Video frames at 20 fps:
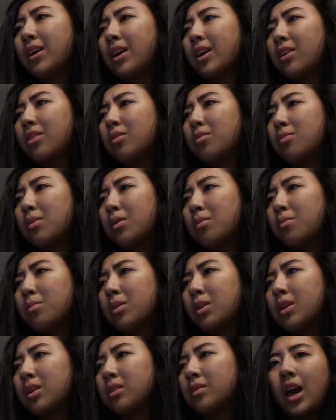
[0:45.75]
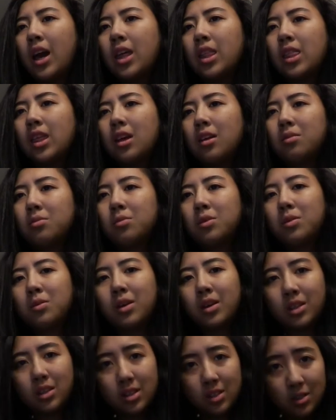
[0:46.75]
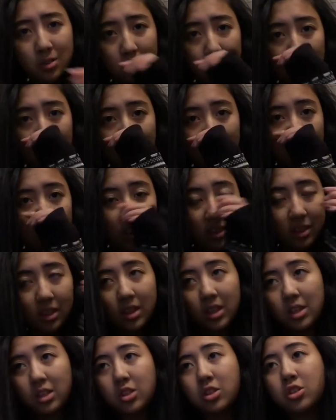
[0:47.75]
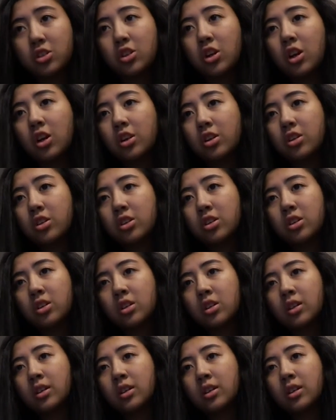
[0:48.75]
I can remember. And then we went to like this church.